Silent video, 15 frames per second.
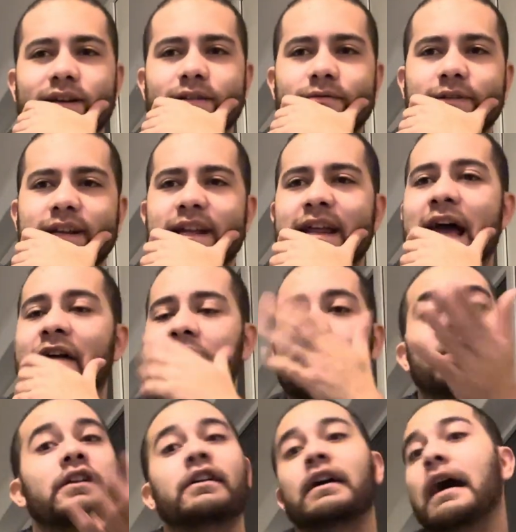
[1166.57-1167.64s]
We didn't have it,
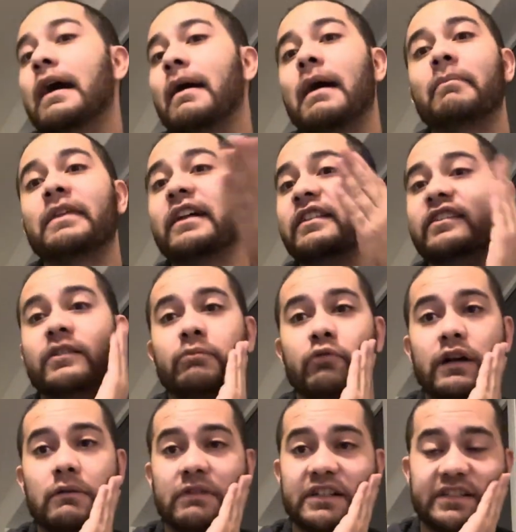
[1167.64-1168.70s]
but I'm not
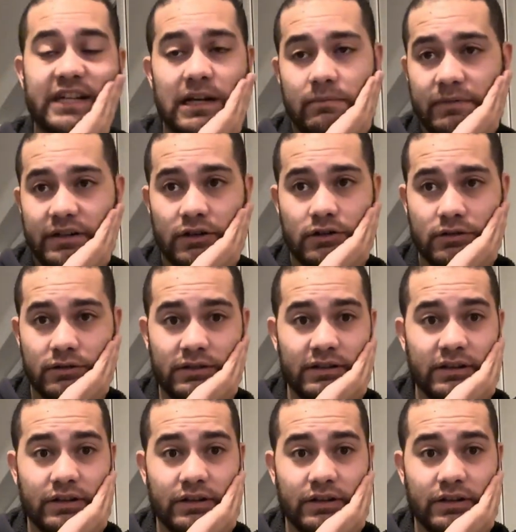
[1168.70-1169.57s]
disappointed with this album at all.